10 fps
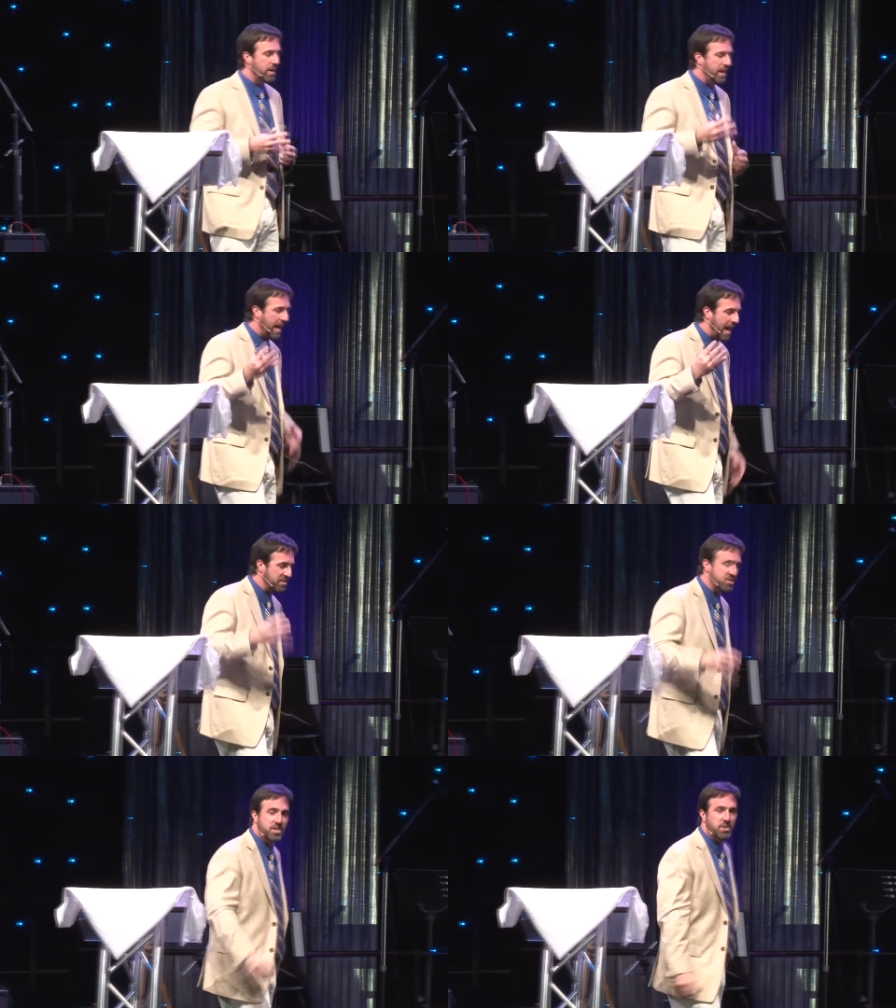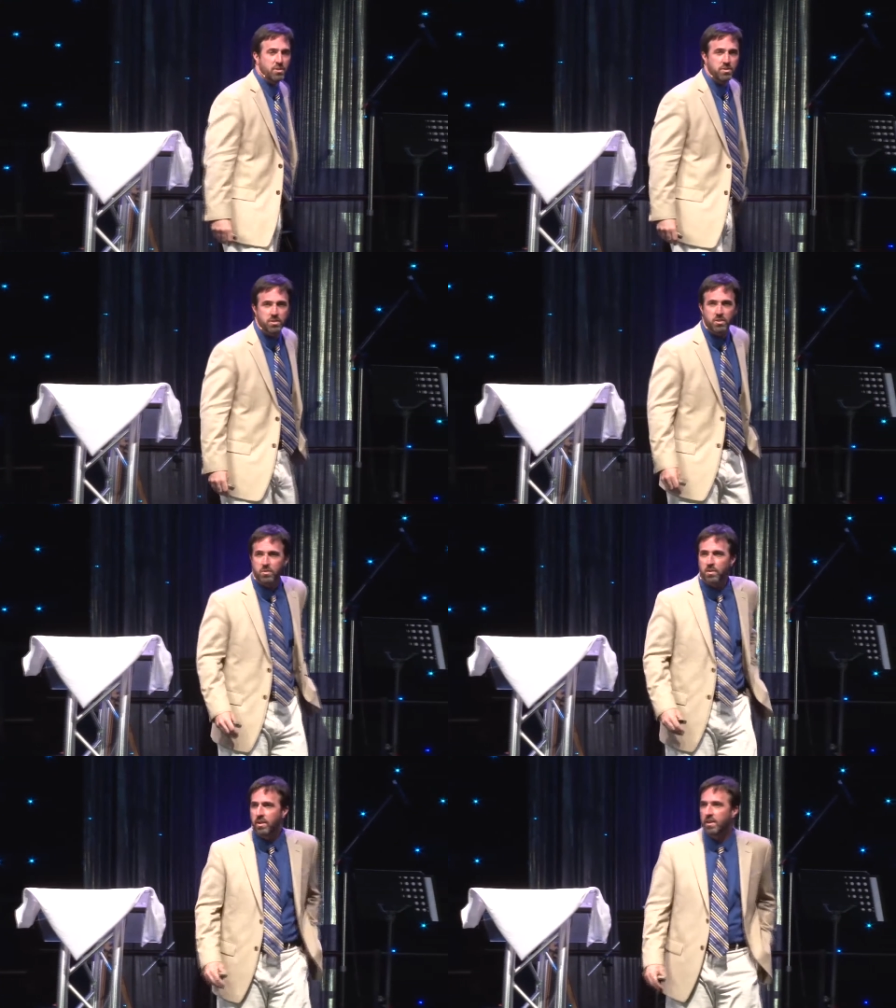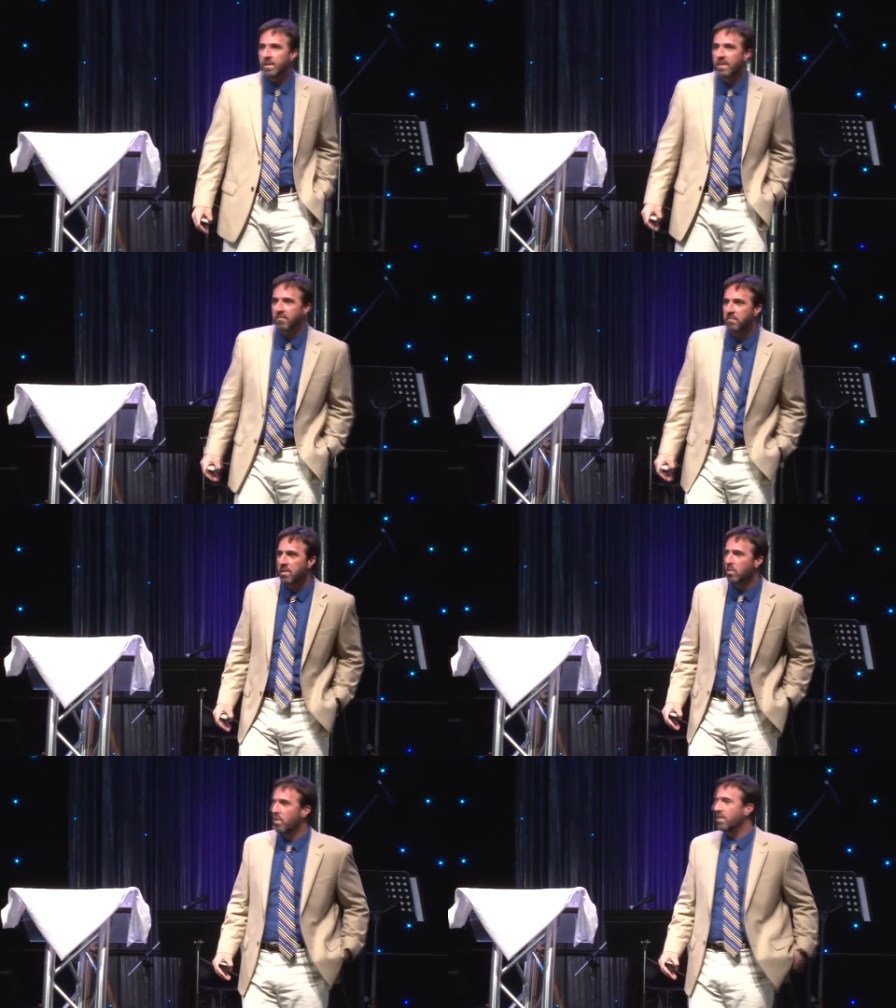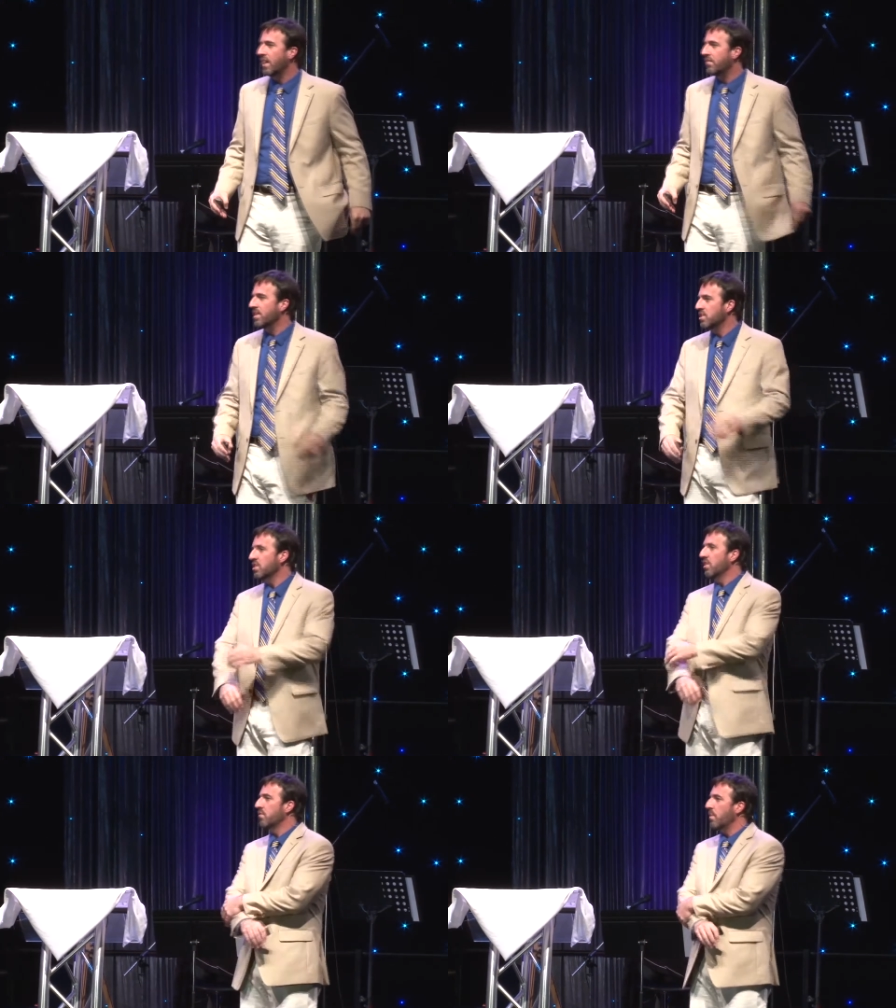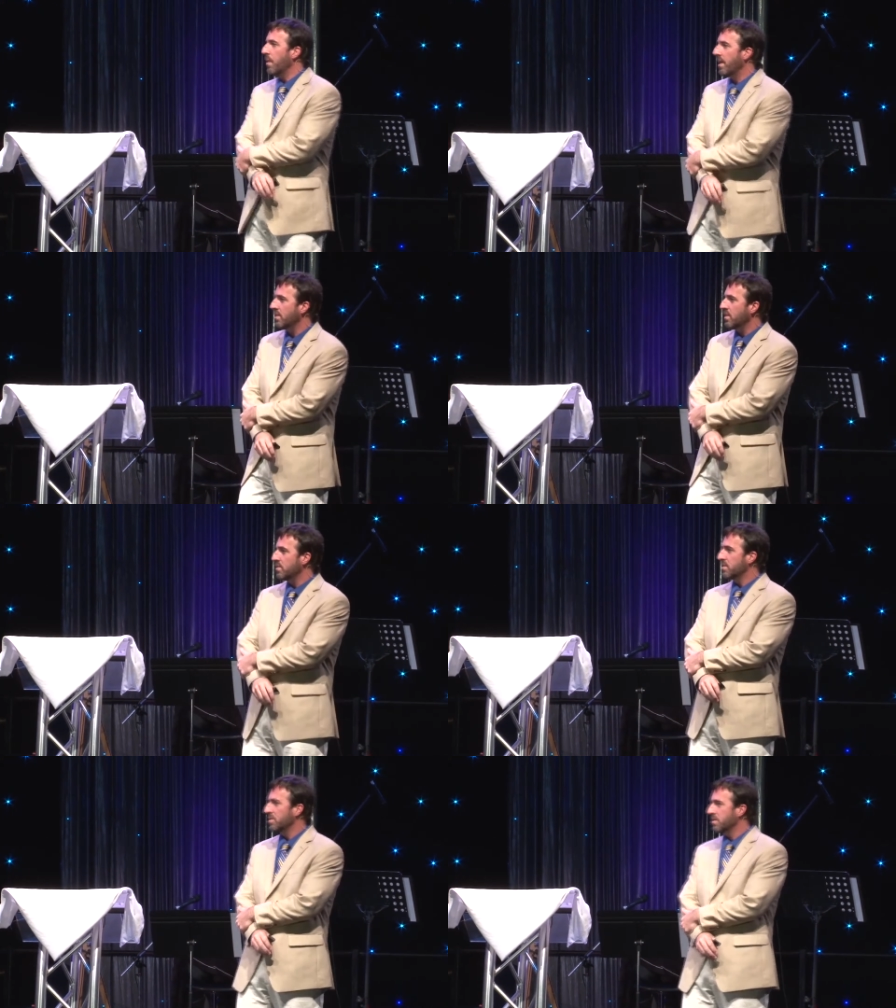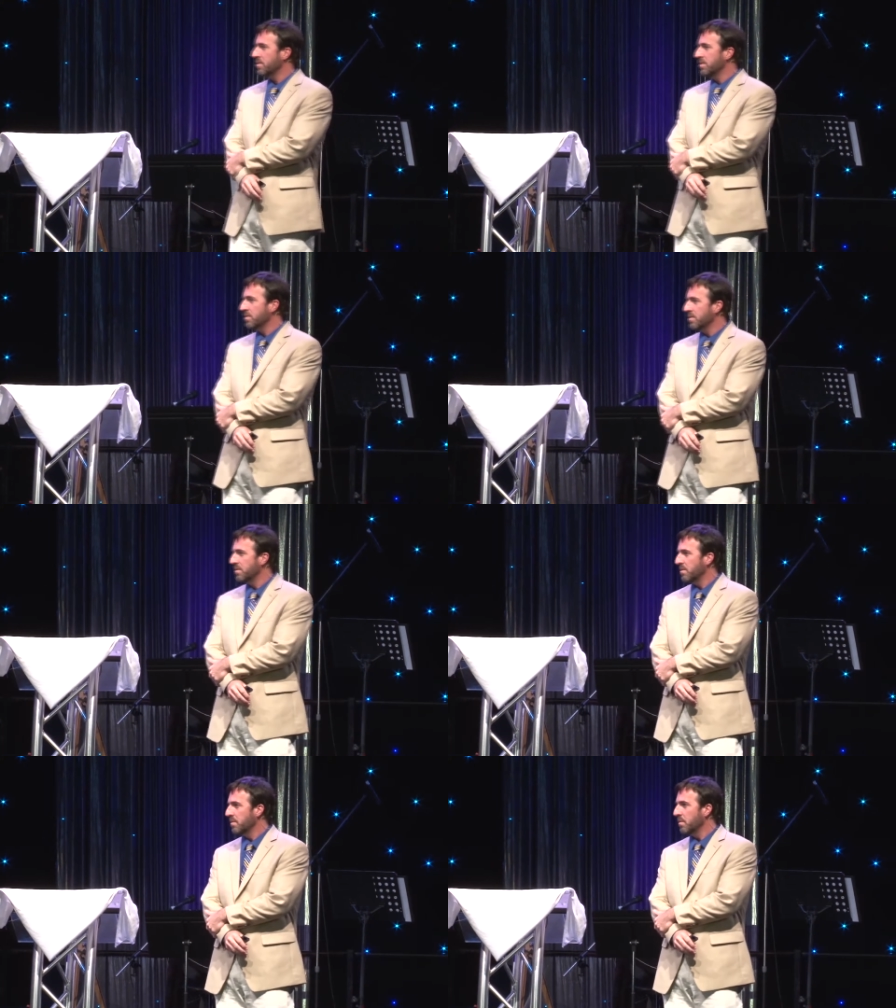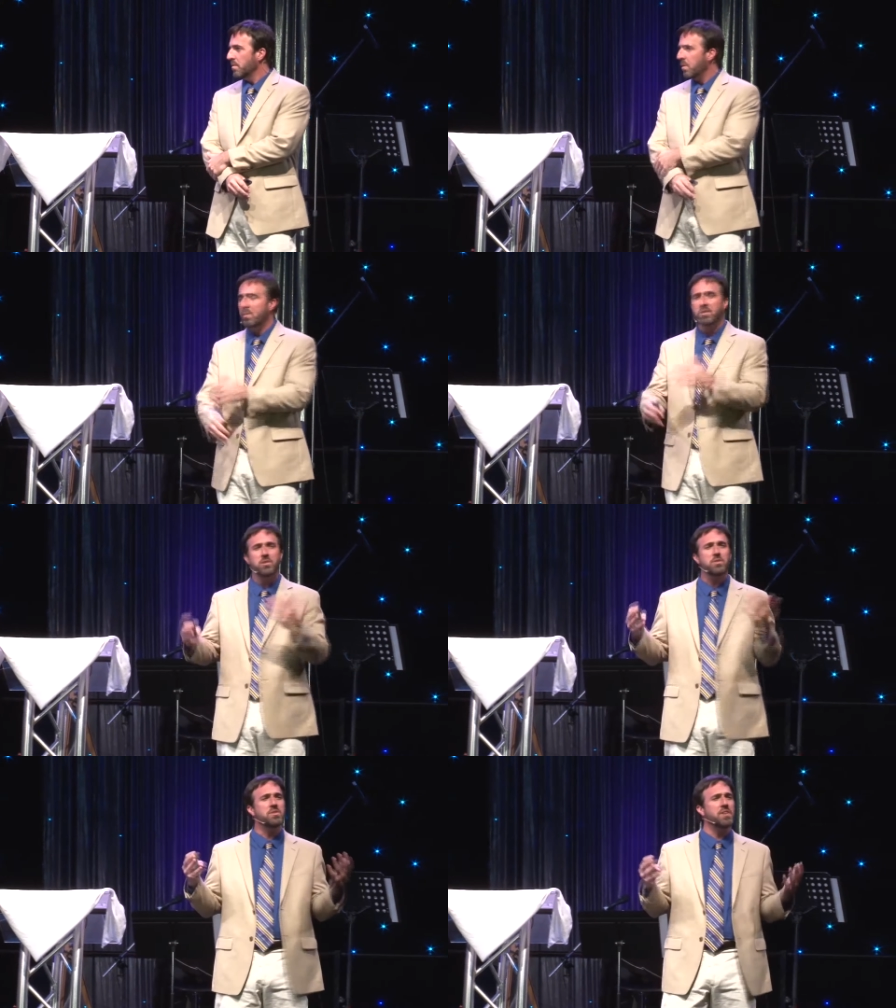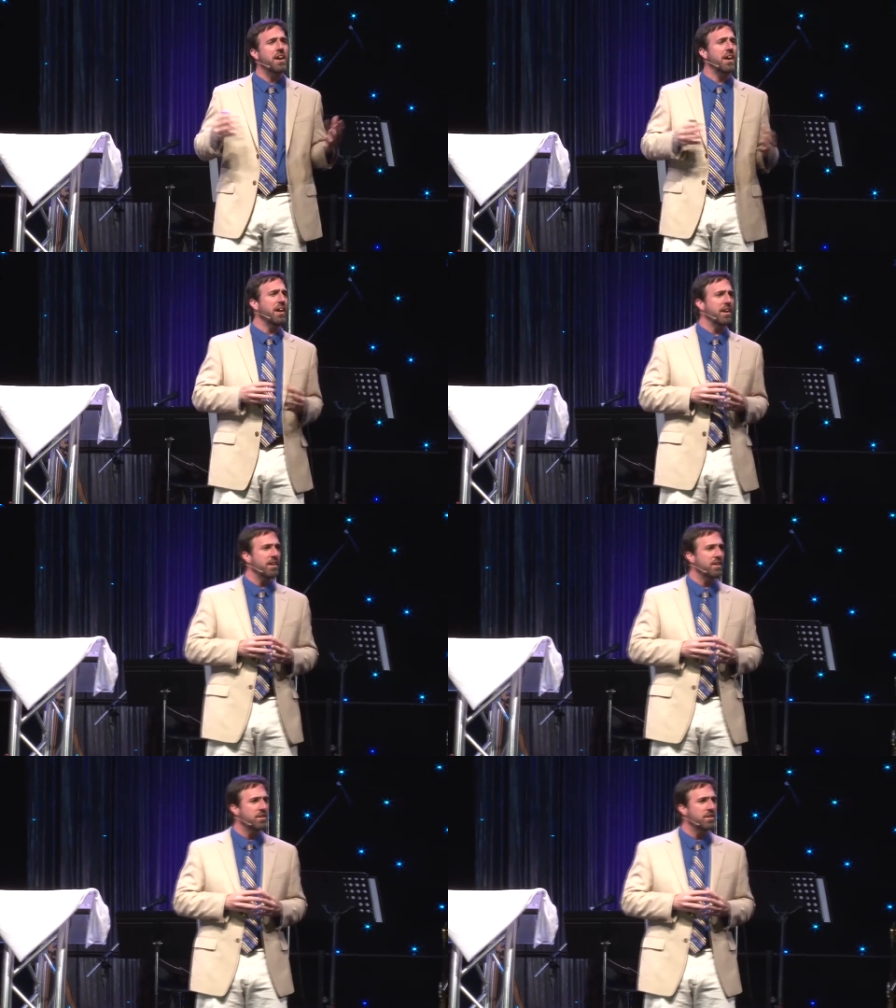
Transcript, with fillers: to ask you to give me your definition of repentance, what would you say?